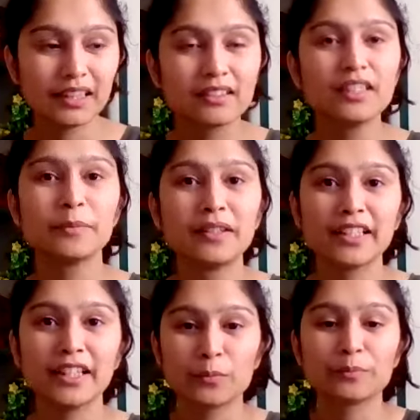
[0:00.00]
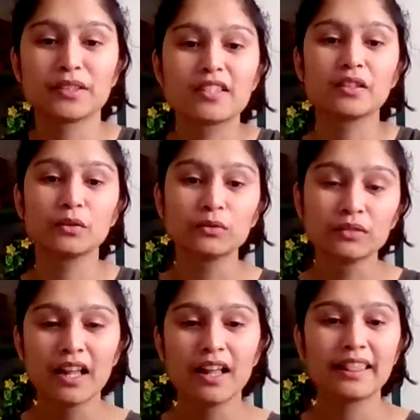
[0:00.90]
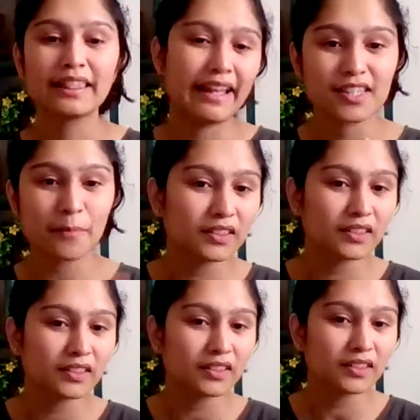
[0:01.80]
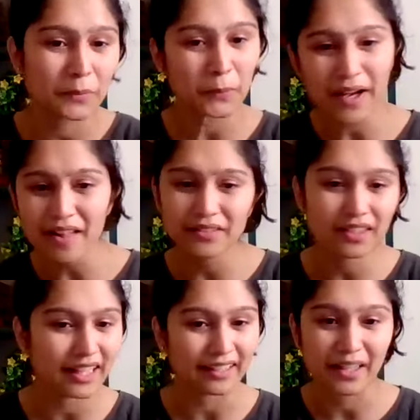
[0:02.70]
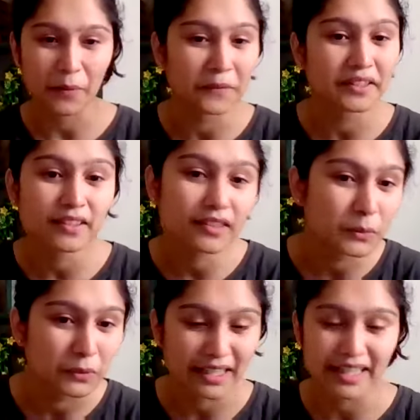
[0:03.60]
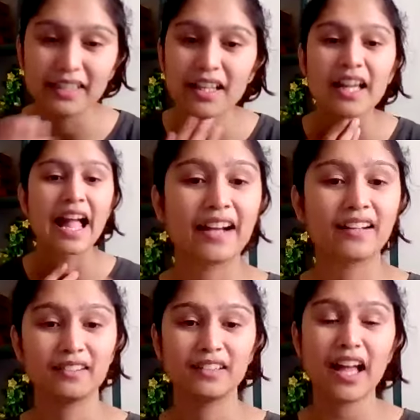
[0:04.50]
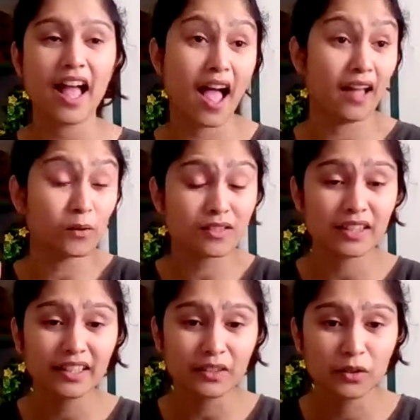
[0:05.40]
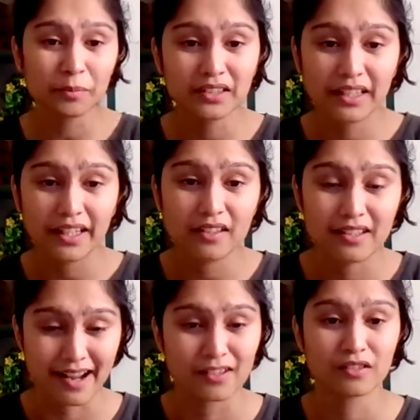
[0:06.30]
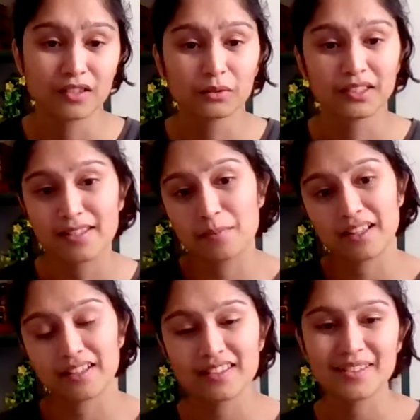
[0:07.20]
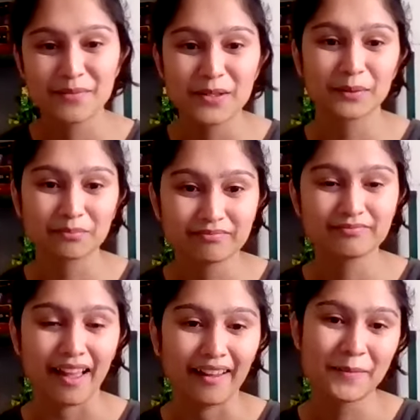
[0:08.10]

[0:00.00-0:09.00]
the liberty to pursue their small passions or whatever that they want to do, right? And I also think it could be a great retention tool in some sense. So yeah.